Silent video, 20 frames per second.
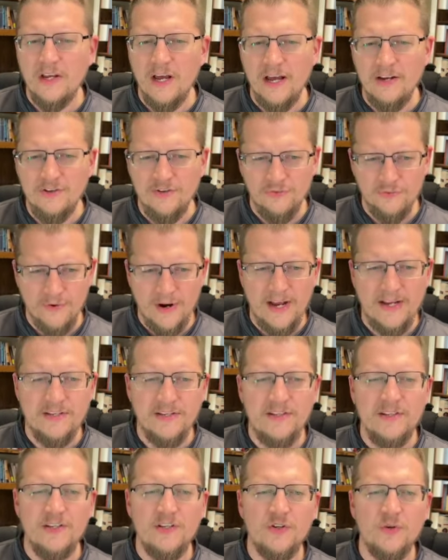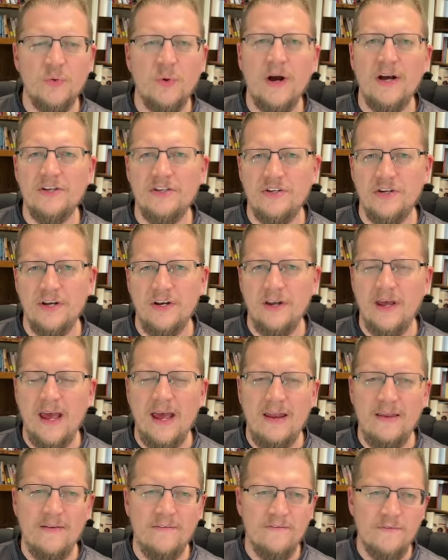address this question.
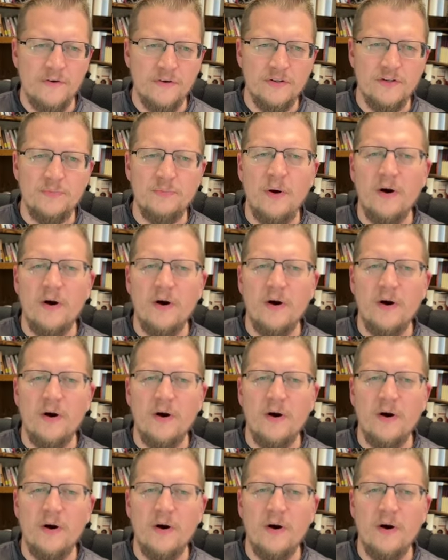And the first